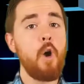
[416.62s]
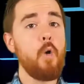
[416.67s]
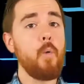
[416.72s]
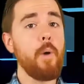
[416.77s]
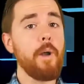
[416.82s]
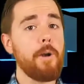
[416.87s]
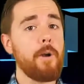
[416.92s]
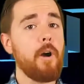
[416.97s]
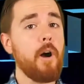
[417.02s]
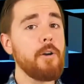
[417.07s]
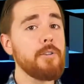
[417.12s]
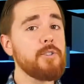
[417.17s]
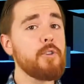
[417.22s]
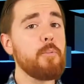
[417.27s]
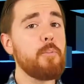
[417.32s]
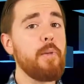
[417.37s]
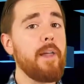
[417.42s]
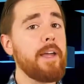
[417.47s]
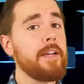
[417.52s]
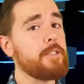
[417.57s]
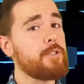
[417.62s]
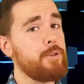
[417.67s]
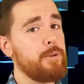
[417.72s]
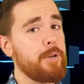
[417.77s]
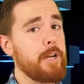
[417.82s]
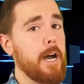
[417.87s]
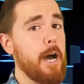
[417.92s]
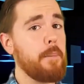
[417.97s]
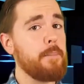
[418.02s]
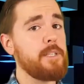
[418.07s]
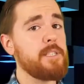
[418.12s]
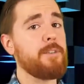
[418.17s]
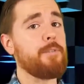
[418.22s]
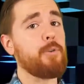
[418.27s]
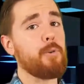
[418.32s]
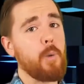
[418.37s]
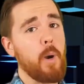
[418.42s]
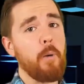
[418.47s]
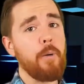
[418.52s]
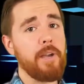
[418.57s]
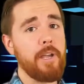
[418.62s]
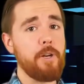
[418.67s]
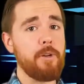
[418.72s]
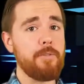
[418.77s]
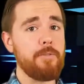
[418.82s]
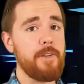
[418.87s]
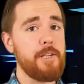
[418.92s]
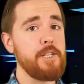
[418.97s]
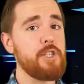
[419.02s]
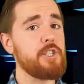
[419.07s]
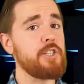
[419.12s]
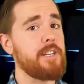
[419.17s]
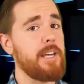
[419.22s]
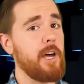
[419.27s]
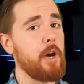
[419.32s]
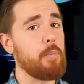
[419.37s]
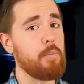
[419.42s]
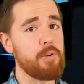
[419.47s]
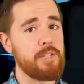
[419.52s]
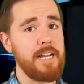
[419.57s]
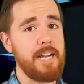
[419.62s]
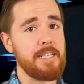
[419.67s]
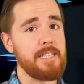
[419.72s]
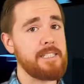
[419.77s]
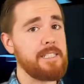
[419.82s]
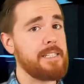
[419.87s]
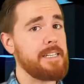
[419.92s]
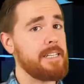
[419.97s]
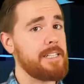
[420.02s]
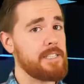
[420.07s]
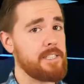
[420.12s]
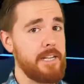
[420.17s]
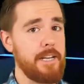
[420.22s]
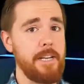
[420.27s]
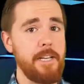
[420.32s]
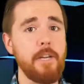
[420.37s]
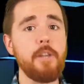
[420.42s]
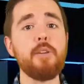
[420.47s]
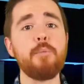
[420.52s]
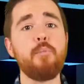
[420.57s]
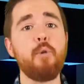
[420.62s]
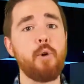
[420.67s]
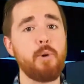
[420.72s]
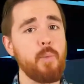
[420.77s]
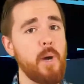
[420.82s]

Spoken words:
We are also playing 2 copies of Heroic Intervention to help protect us against any other board